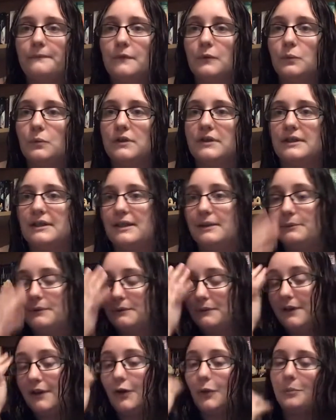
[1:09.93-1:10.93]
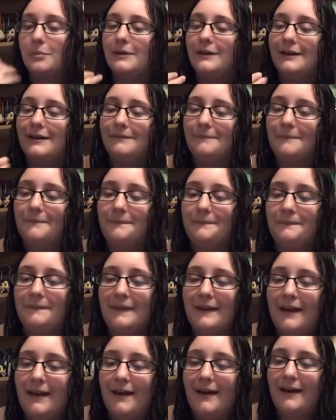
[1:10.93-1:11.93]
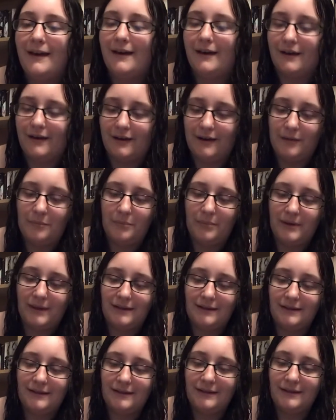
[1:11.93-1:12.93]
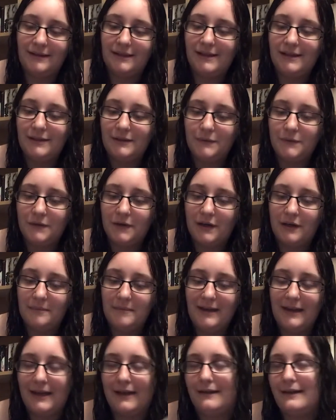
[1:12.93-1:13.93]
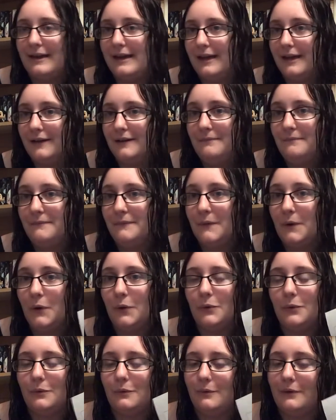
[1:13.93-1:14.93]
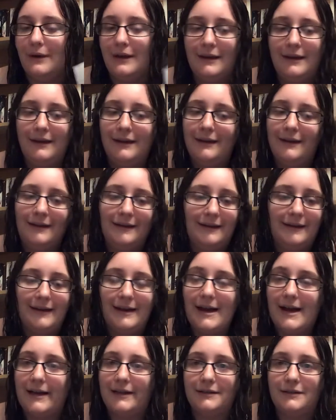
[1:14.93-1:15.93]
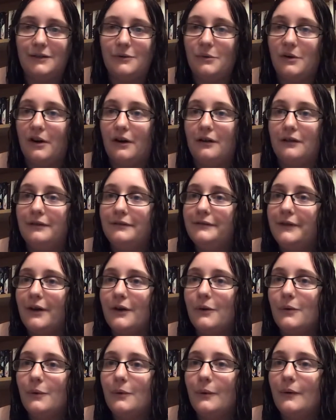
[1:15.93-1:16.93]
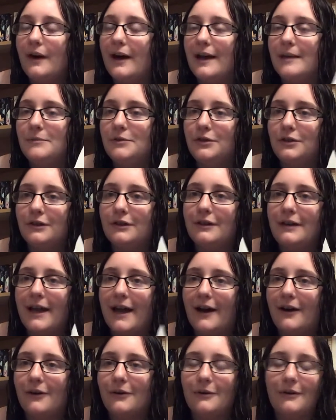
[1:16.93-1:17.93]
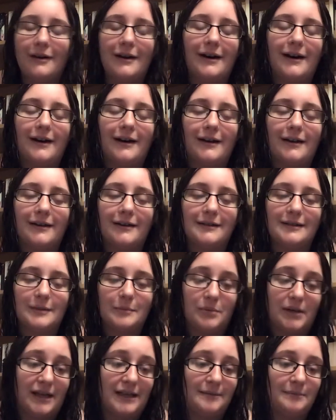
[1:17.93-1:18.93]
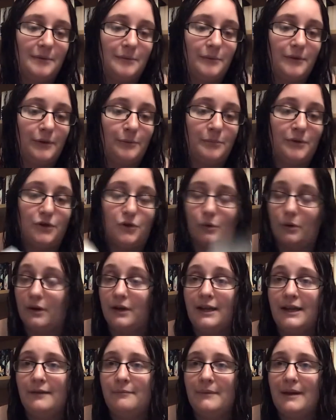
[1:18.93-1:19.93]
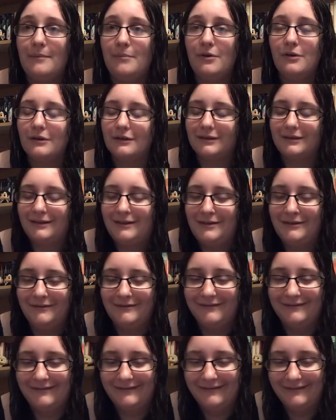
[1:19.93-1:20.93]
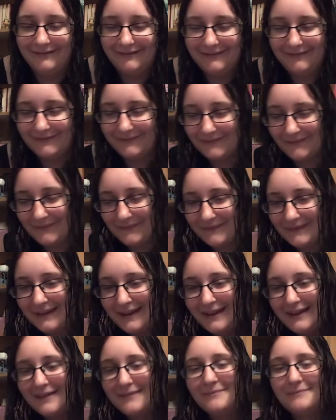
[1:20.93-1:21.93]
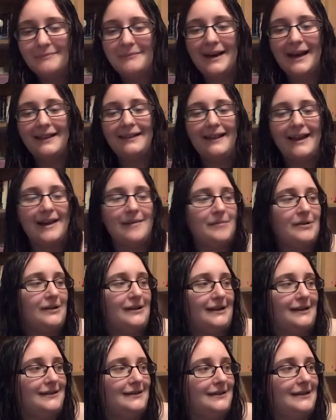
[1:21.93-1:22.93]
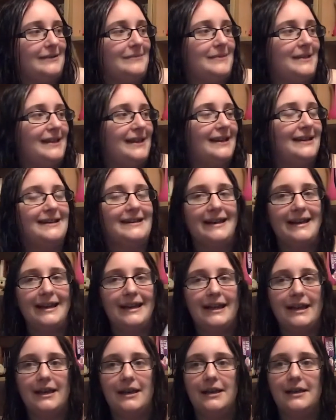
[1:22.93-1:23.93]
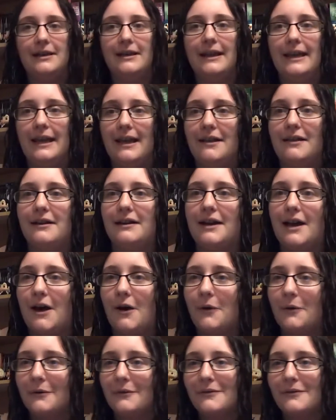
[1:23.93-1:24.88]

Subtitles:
We'll see when we open it. But this is from Kayla Ann, who, as you all know, I'm sure now, supplies me with majority of my books. My library is going to be like dedicated to Kayla now.